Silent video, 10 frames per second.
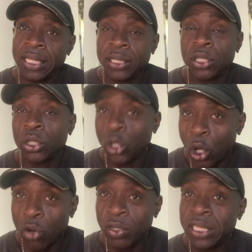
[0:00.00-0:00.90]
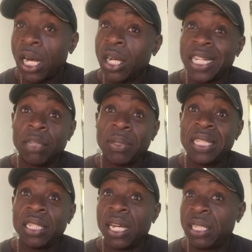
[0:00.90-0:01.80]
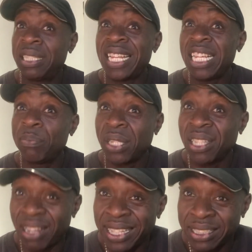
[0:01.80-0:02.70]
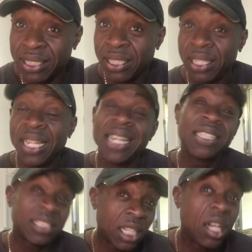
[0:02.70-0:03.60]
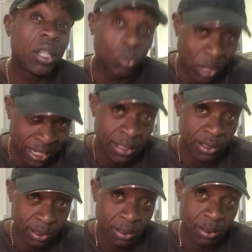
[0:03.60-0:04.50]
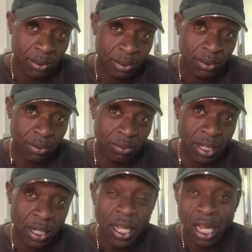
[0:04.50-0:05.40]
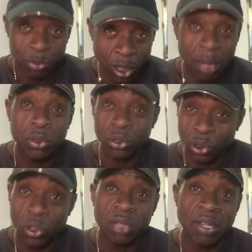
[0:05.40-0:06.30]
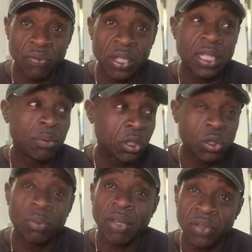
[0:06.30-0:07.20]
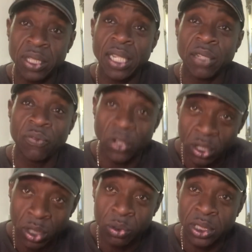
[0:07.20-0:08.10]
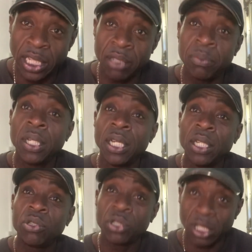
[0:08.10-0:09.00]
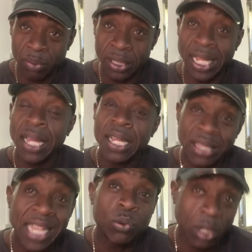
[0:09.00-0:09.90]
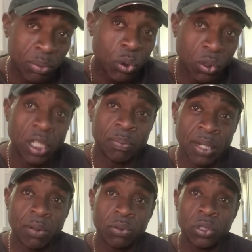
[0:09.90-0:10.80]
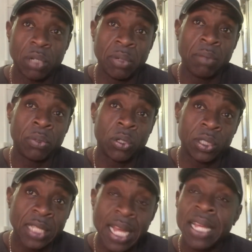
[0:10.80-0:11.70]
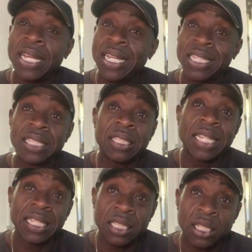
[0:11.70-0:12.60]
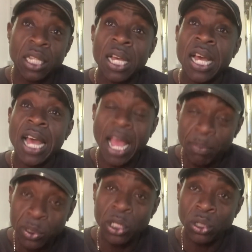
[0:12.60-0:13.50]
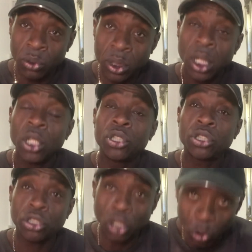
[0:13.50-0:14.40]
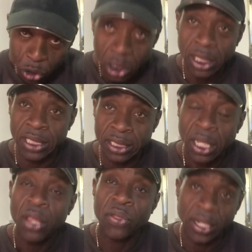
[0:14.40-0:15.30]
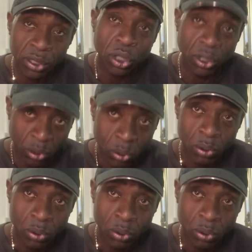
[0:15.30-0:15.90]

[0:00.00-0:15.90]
the Tories are gonna be Labour light in certain ways, right? I'm just talking about things. I'm just talking about things like the furlough scheme. Do you know what I mean? That's what I'm talking about. Do you know what I mean? Because that's a absolute socialist thing to do,